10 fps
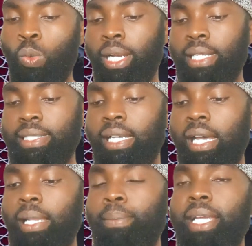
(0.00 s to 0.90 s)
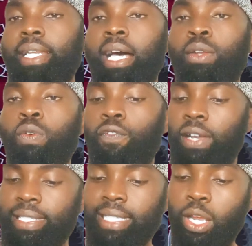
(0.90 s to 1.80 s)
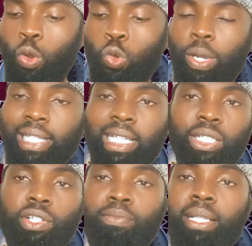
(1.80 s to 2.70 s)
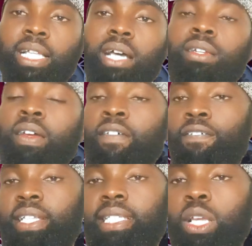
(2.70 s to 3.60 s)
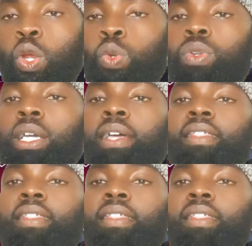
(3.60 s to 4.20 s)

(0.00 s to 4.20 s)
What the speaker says: We can say al-maydanu fasihun. We attach it to maidan. Fasihun.